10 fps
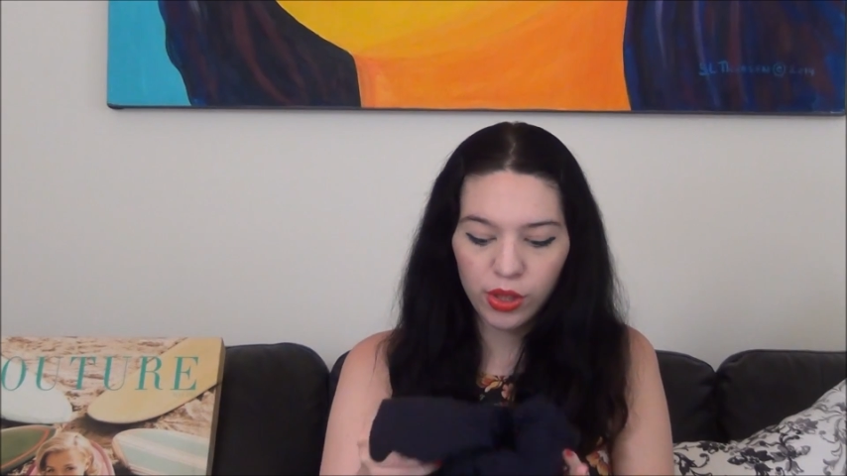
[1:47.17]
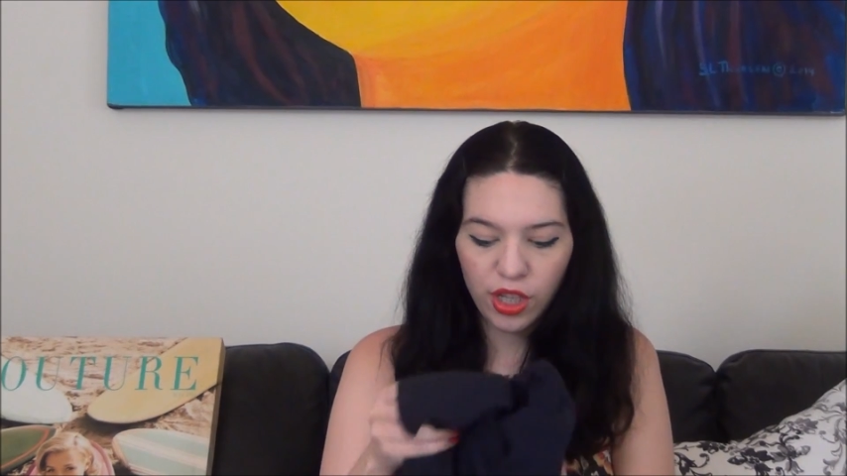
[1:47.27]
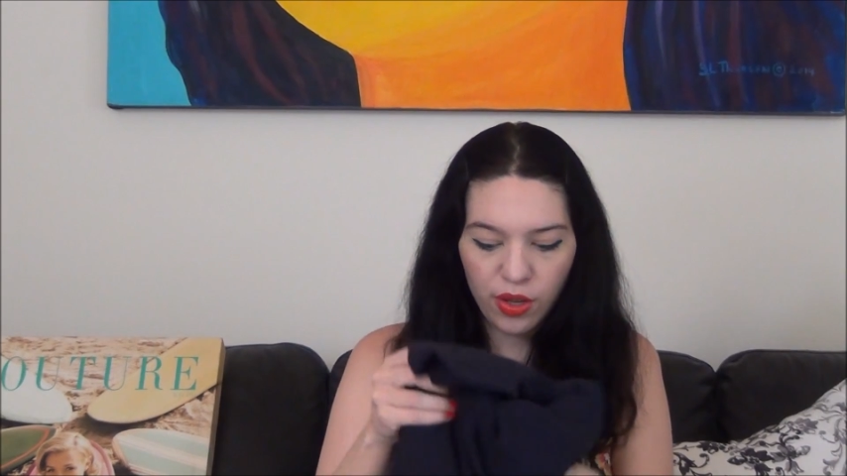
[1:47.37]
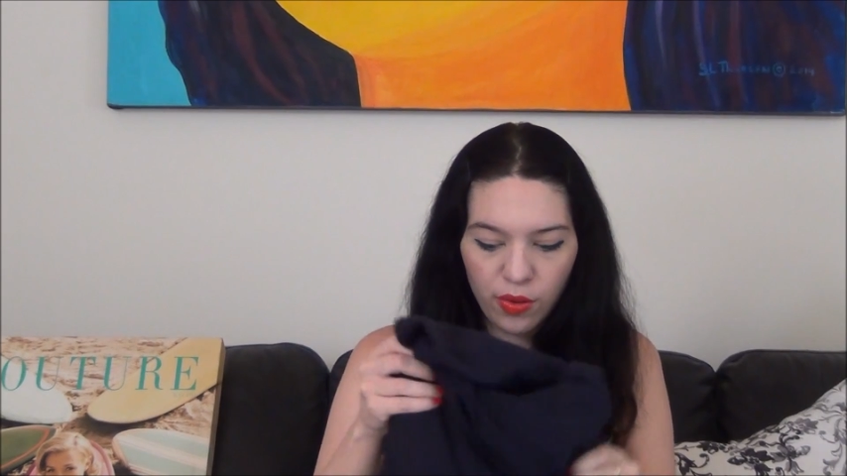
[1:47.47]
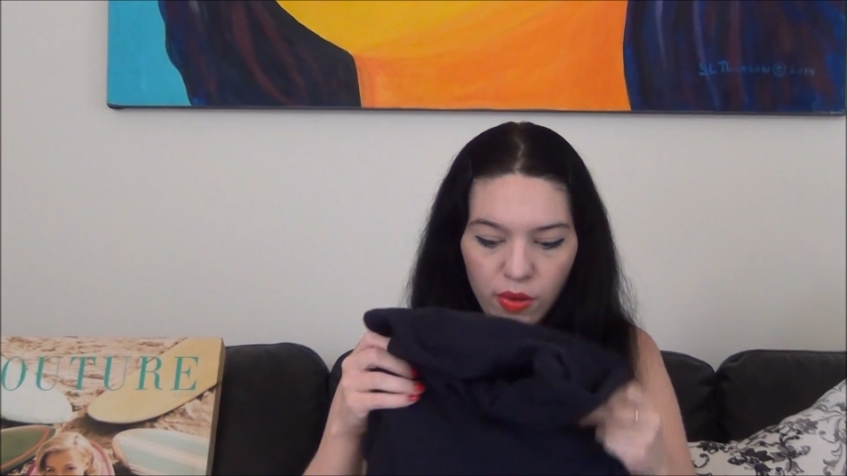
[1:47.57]

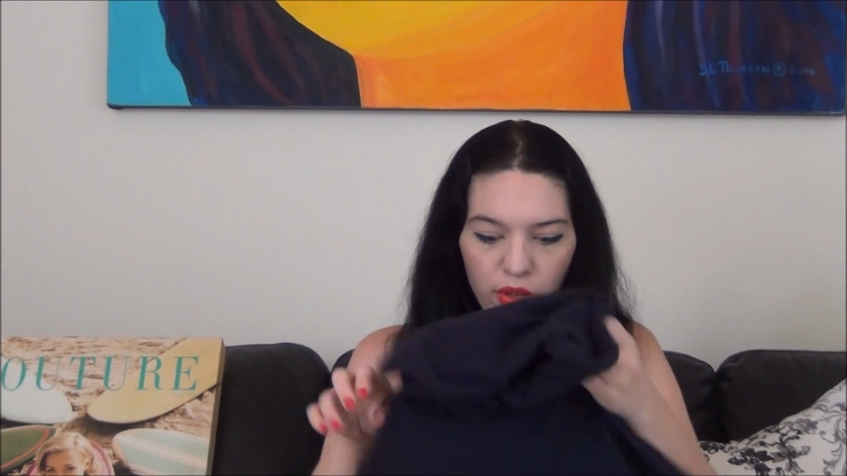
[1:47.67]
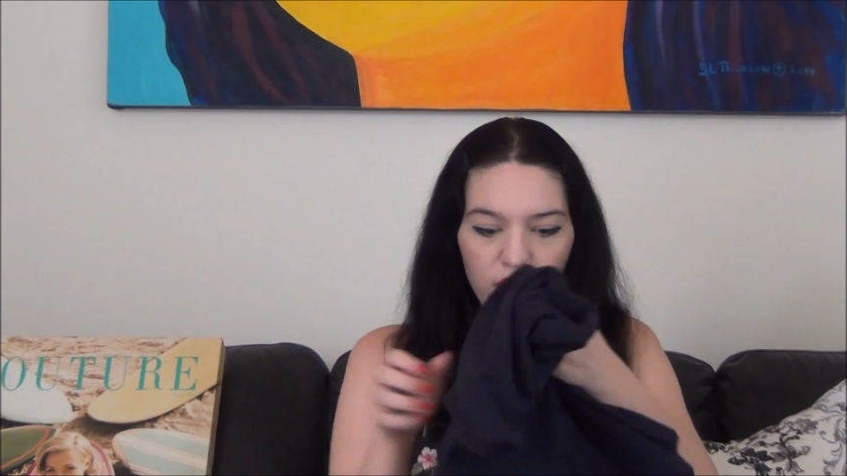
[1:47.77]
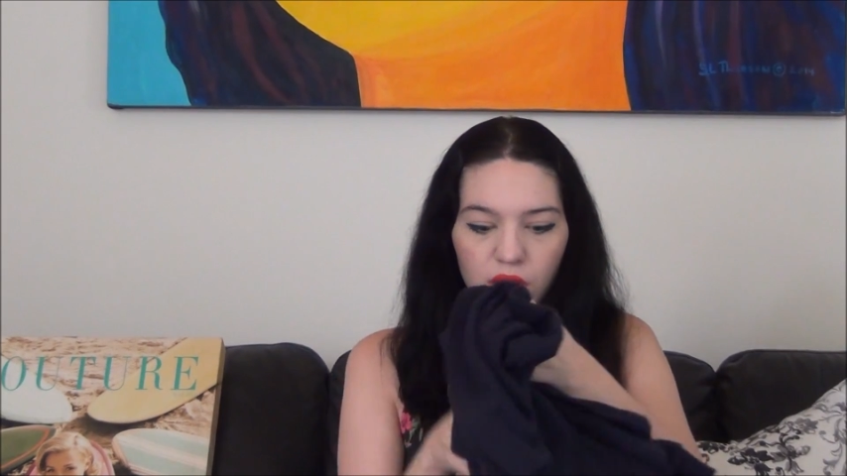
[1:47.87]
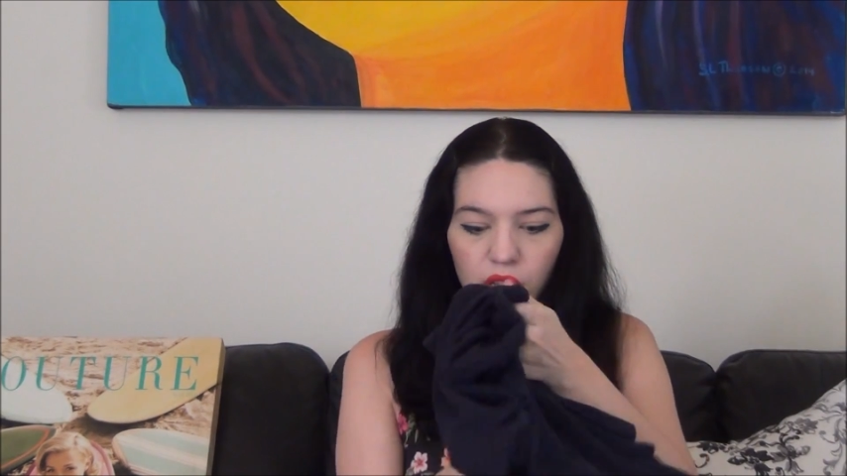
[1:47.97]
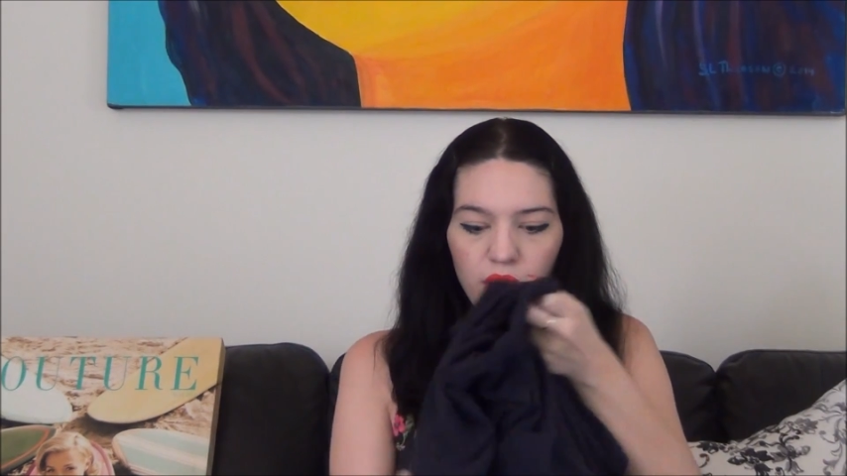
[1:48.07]
So
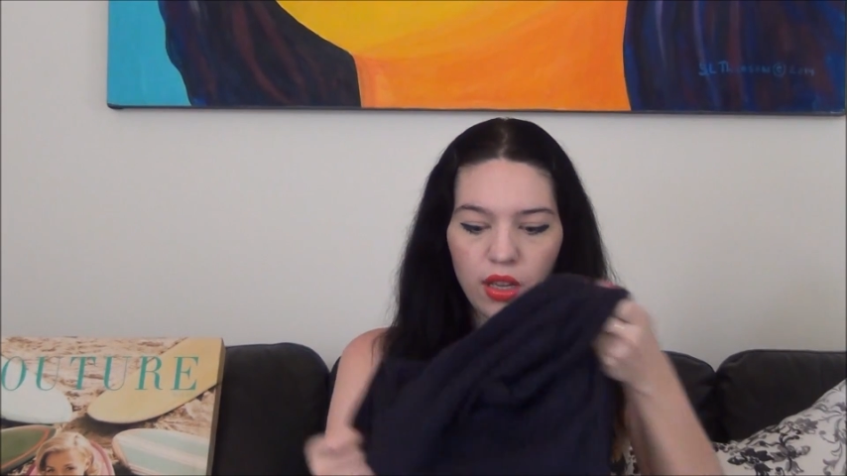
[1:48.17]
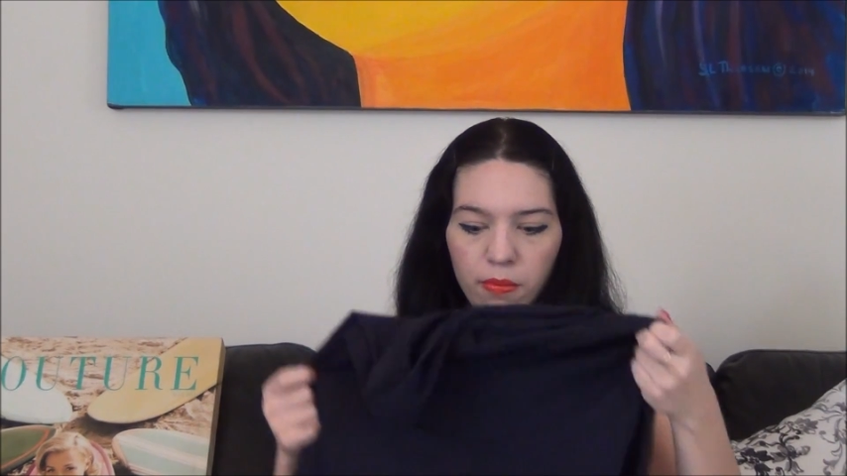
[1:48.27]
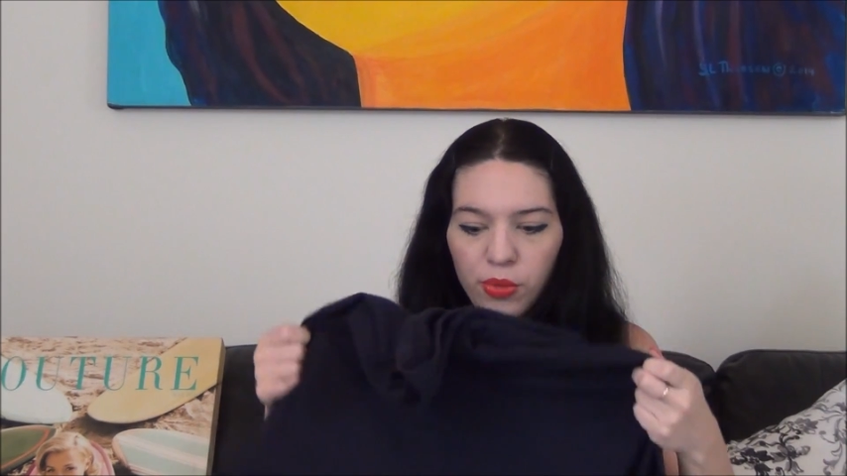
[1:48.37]
I'm